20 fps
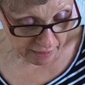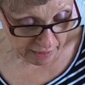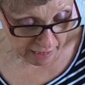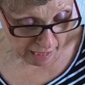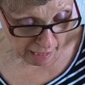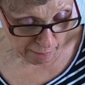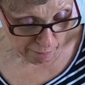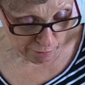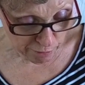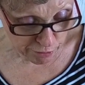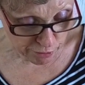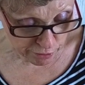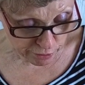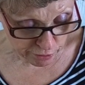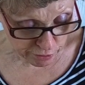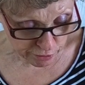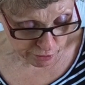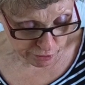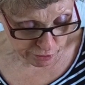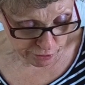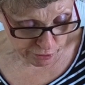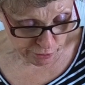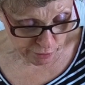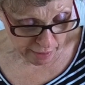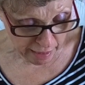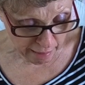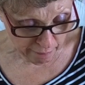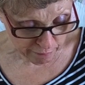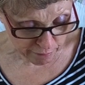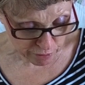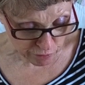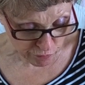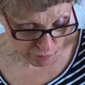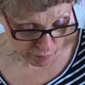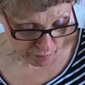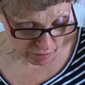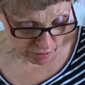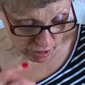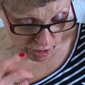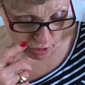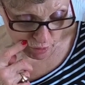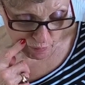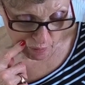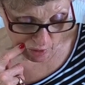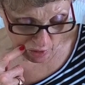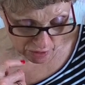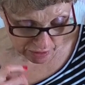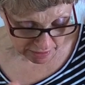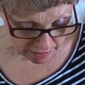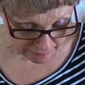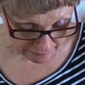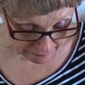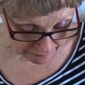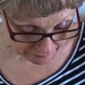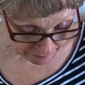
And Albert took 2 napkins from his lunchbox.